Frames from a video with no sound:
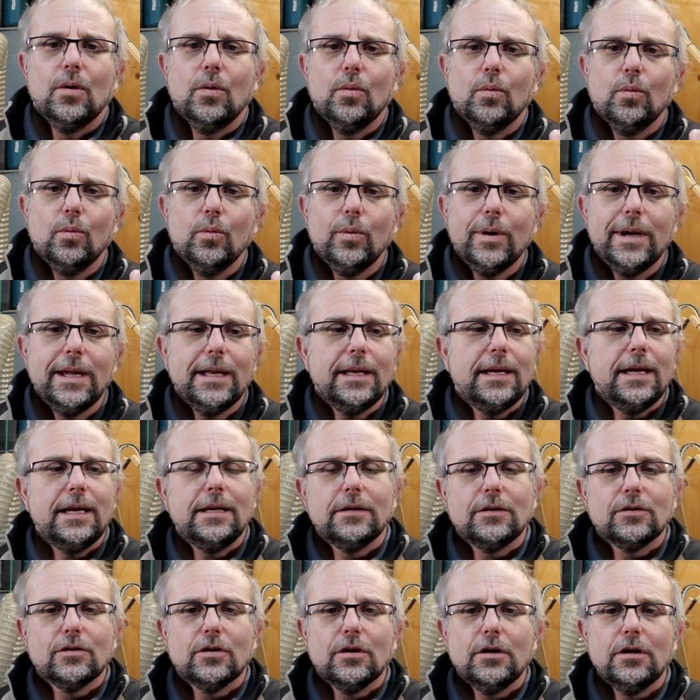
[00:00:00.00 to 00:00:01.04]
we need
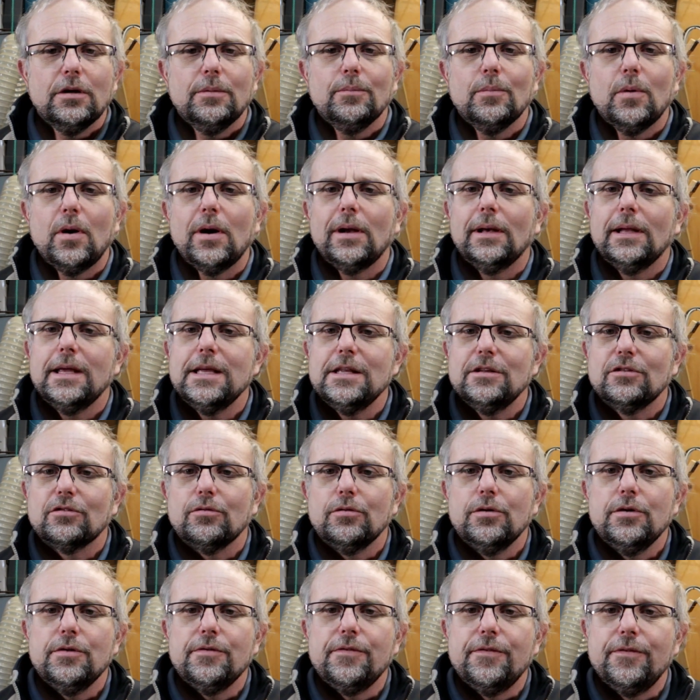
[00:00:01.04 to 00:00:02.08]
to turn my lead
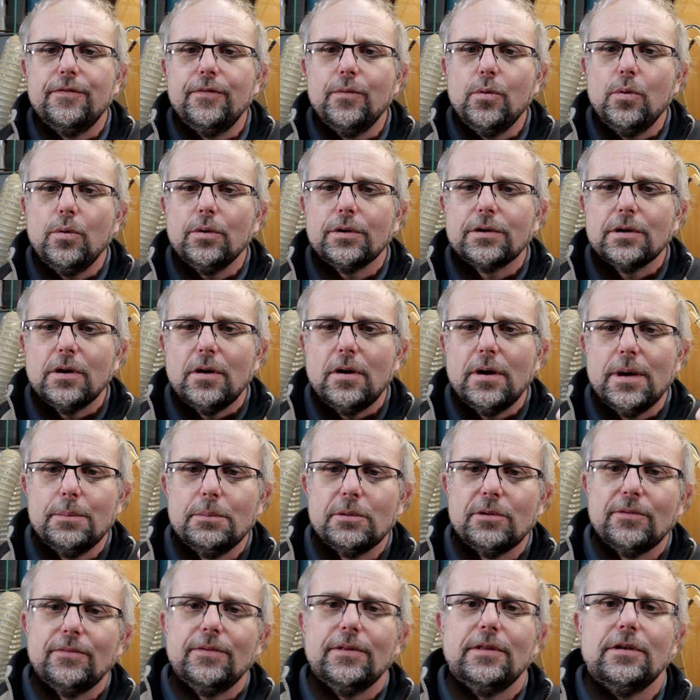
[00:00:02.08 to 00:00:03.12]
screw 4
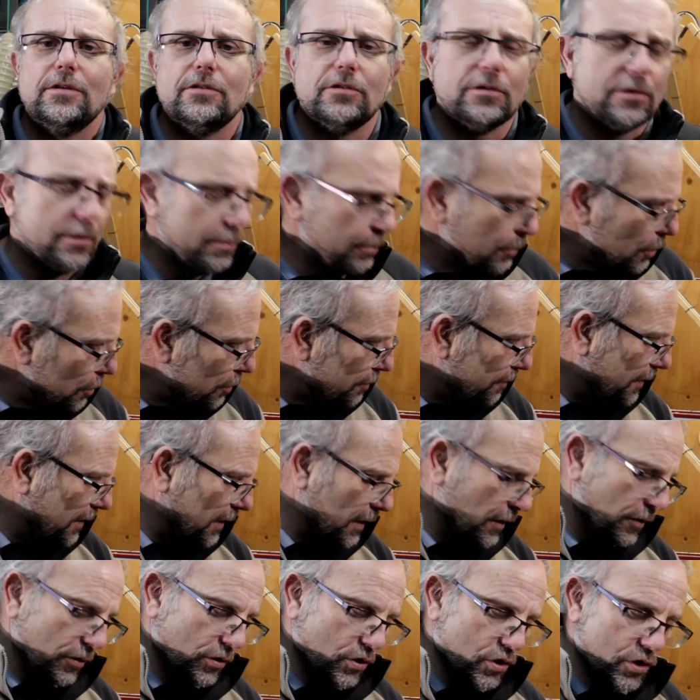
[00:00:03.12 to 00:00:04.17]
times for this to move 1
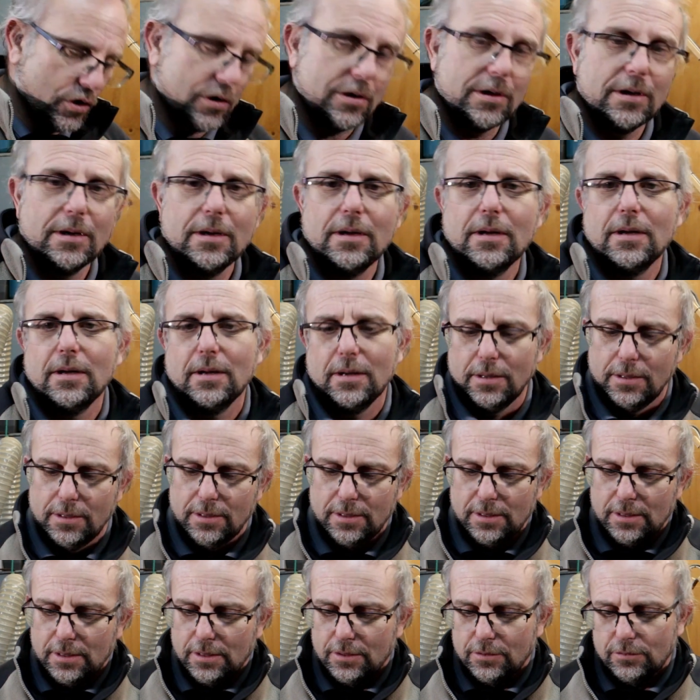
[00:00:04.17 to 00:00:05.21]
inch,
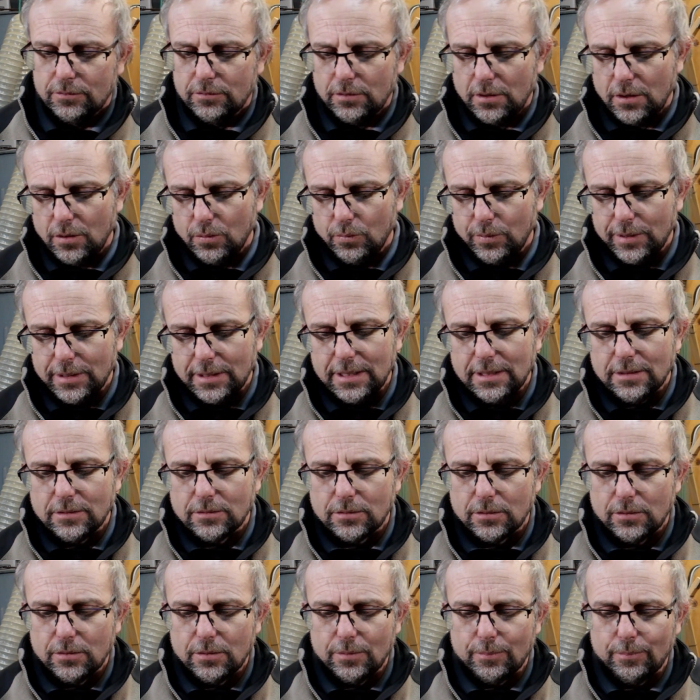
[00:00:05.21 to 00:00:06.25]
so we need
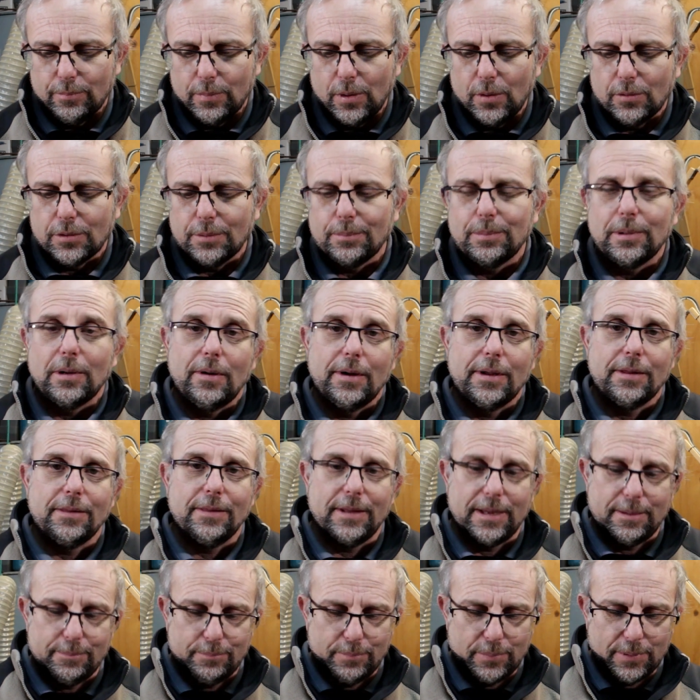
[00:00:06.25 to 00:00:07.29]
to multiply
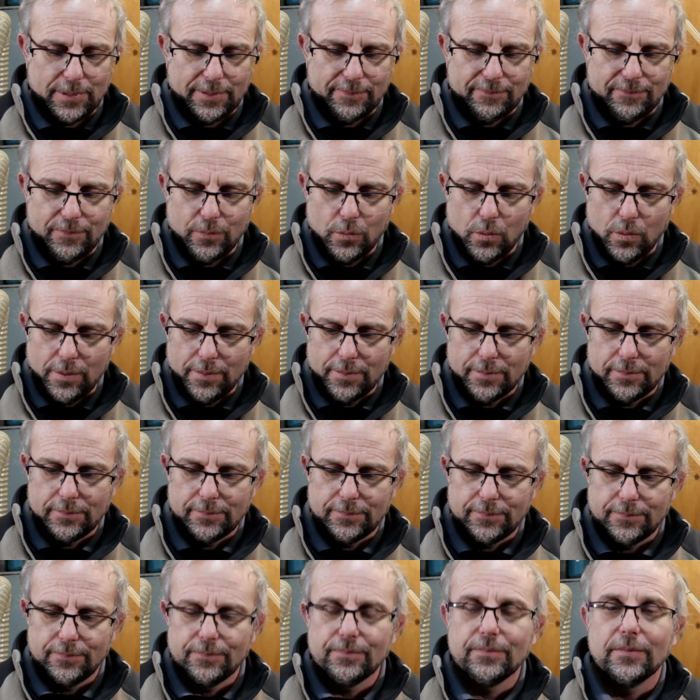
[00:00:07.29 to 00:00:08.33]
that by 4.
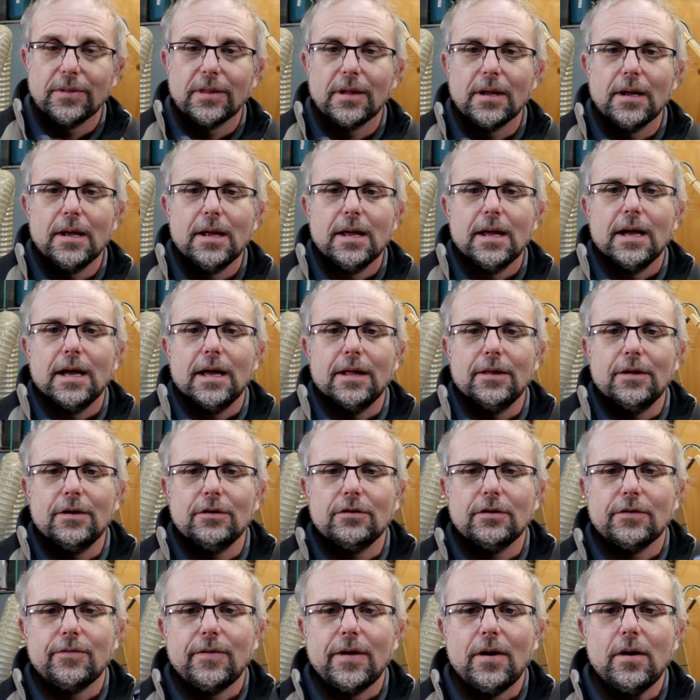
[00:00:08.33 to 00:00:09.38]
And
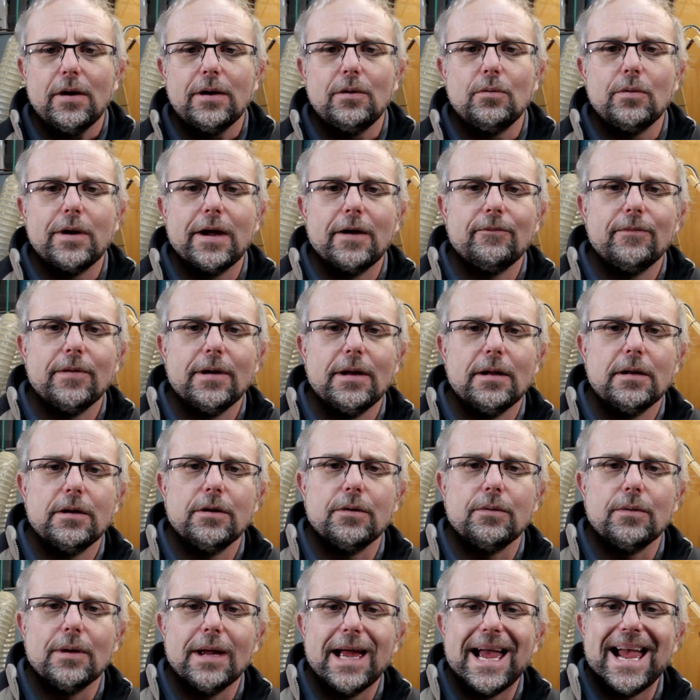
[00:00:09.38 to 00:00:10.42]
there's the final
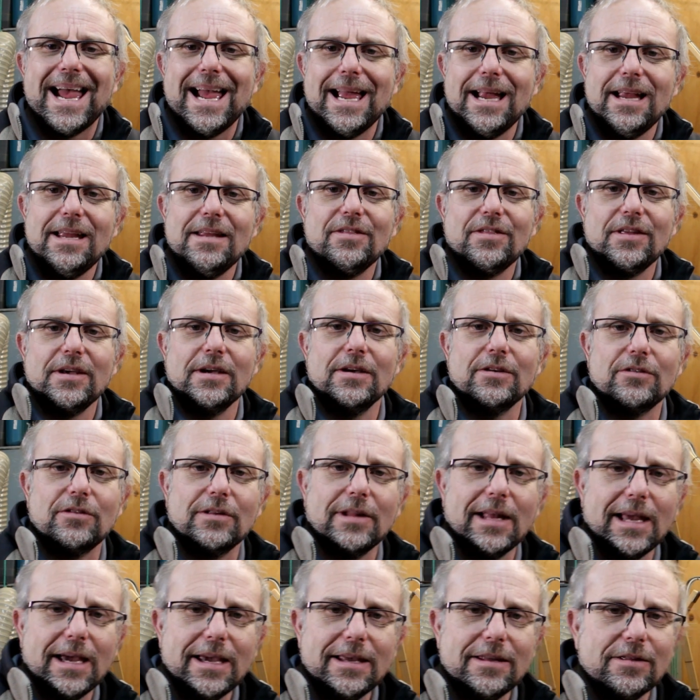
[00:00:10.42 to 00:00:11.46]
value,
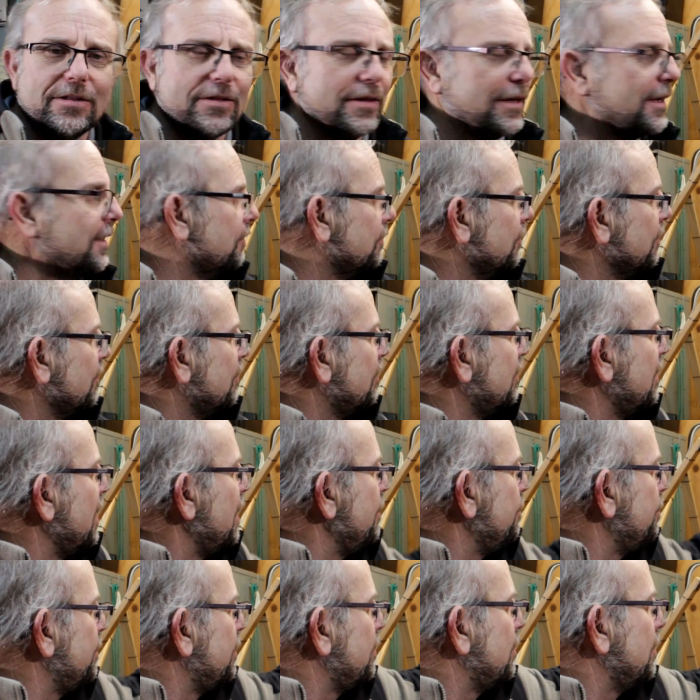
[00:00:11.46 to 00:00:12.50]
8,000
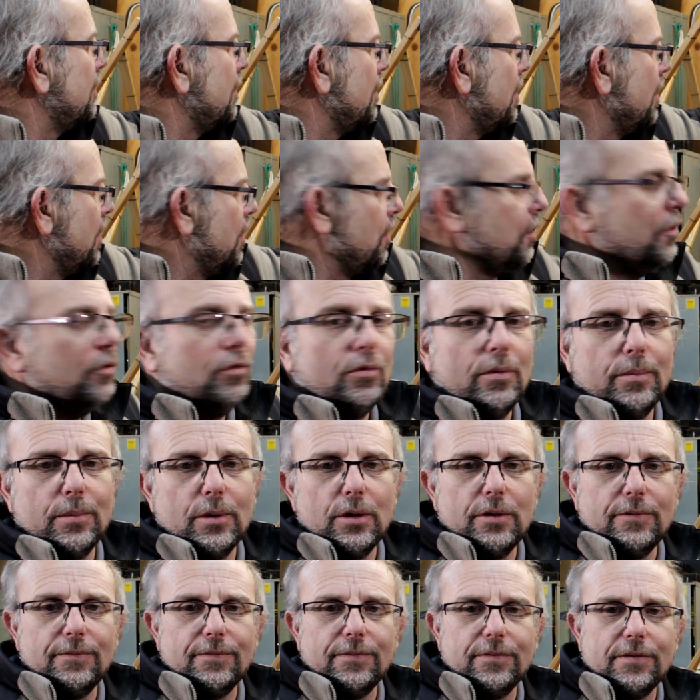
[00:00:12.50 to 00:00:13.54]
steps will
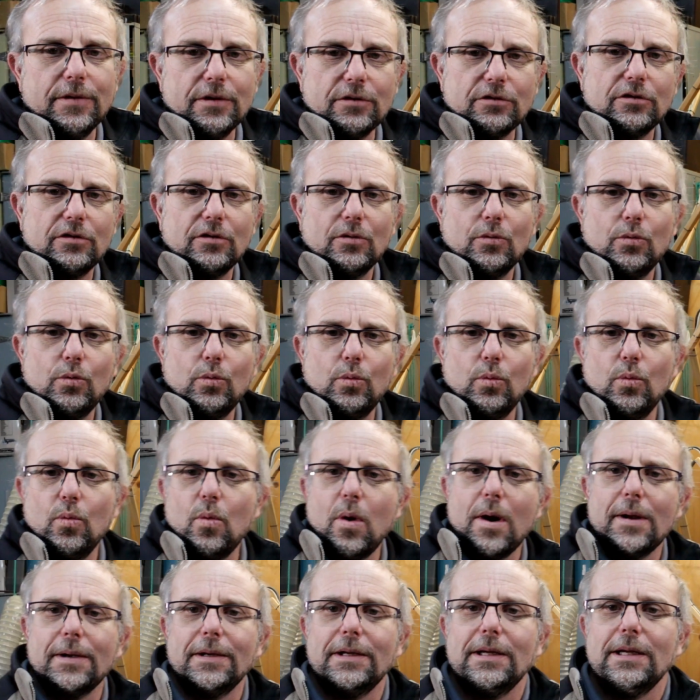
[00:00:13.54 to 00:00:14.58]
move this
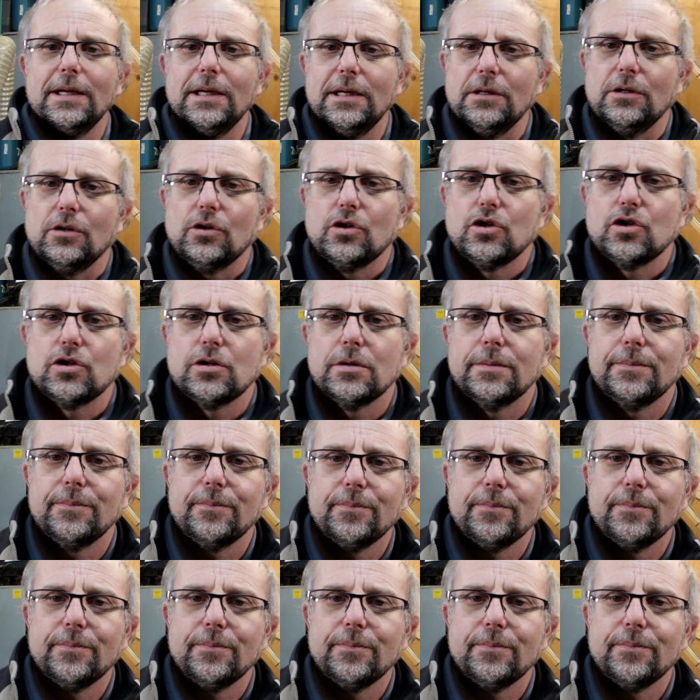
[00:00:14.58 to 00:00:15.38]
1 inch.